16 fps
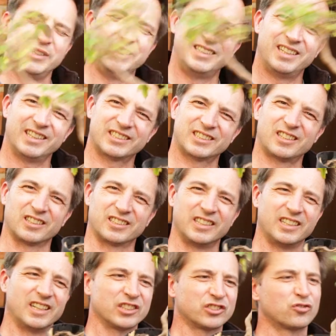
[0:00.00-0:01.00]
mean, this
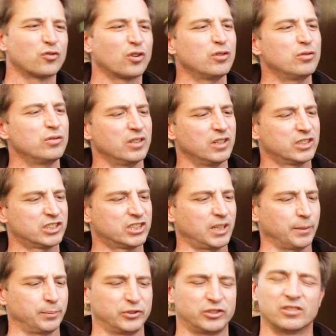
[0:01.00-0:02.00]
cutting has grown
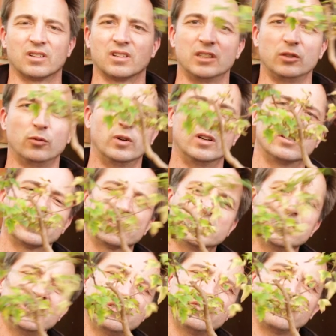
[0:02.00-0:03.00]
exceptionally well,
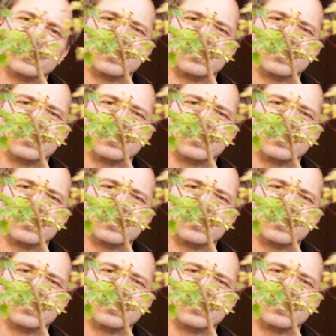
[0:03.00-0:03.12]
hasn't it?